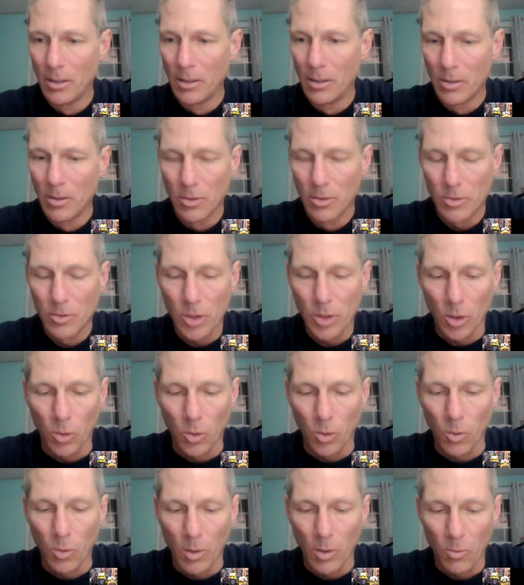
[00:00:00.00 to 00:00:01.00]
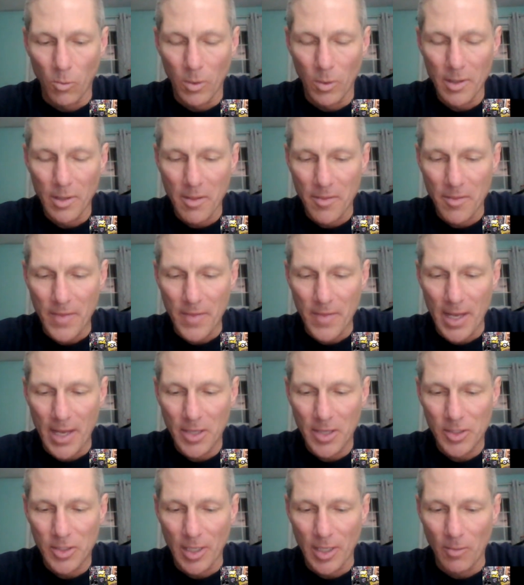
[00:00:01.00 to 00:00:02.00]
So one of the things
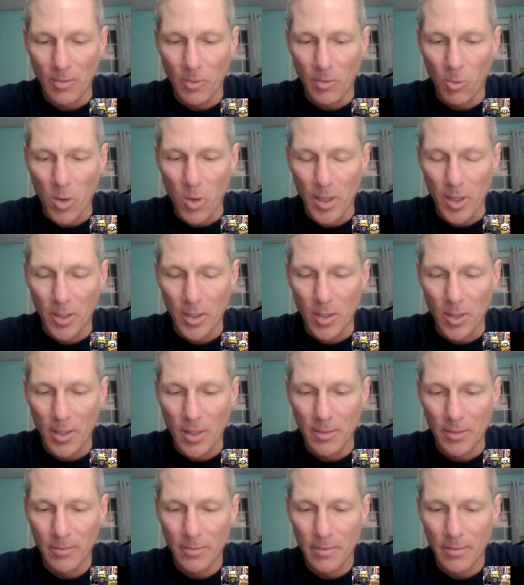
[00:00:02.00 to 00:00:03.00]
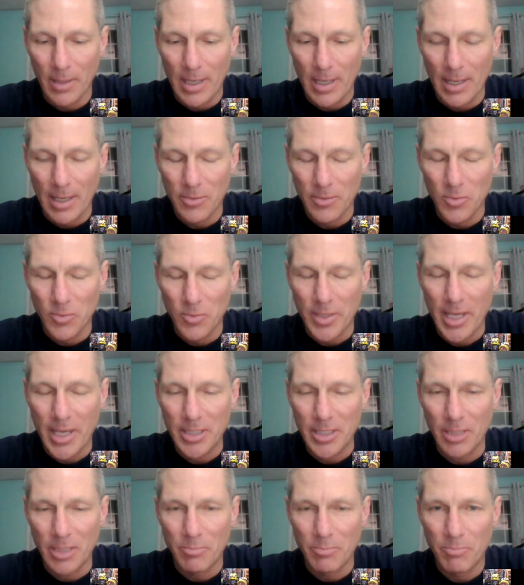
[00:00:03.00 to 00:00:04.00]
that we're working on through the
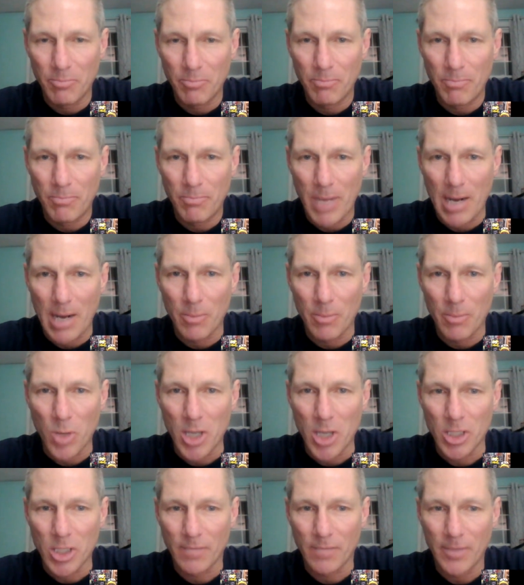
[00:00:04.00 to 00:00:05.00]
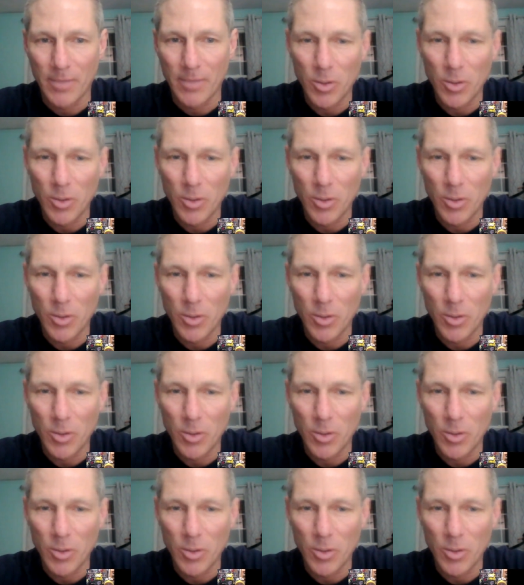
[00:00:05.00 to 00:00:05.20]
Casey Palm Project for Youth